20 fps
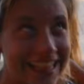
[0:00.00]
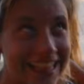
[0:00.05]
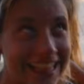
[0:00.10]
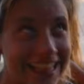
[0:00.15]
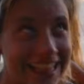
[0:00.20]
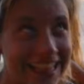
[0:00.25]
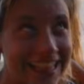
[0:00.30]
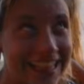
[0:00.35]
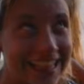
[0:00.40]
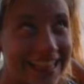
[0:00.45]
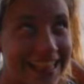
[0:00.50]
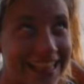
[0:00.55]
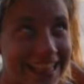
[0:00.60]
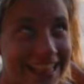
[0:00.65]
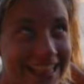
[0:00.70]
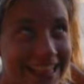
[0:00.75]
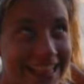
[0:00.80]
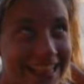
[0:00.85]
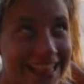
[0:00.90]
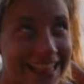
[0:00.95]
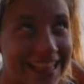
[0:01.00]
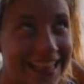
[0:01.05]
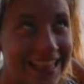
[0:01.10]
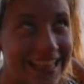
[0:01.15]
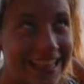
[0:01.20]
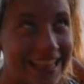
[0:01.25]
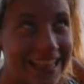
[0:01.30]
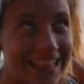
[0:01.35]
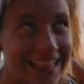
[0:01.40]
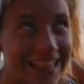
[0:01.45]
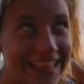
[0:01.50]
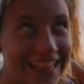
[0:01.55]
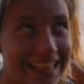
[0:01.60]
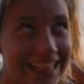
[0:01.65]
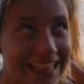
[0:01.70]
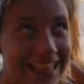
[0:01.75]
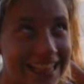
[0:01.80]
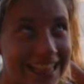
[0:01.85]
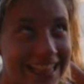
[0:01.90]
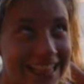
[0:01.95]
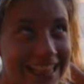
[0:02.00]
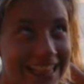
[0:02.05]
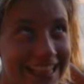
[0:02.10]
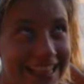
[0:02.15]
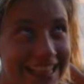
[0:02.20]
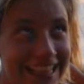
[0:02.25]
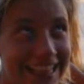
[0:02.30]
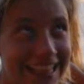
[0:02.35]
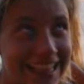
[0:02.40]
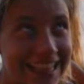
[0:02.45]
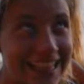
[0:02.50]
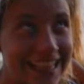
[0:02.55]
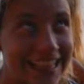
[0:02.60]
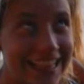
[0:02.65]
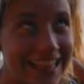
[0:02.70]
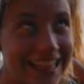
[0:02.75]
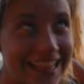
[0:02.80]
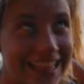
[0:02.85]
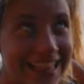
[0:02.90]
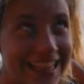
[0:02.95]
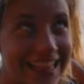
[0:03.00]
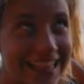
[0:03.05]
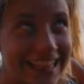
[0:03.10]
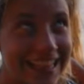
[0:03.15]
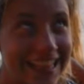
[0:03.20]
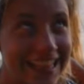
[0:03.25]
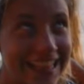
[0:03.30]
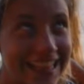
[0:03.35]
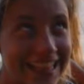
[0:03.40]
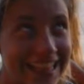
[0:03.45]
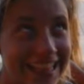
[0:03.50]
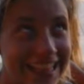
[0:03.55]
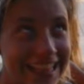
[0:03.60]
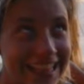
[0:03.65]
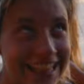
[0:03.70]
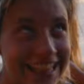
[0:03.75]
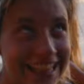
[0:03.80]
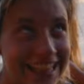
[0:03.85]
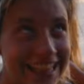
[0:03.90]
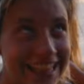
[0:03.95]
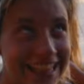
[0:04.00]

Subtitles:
(no one is talking)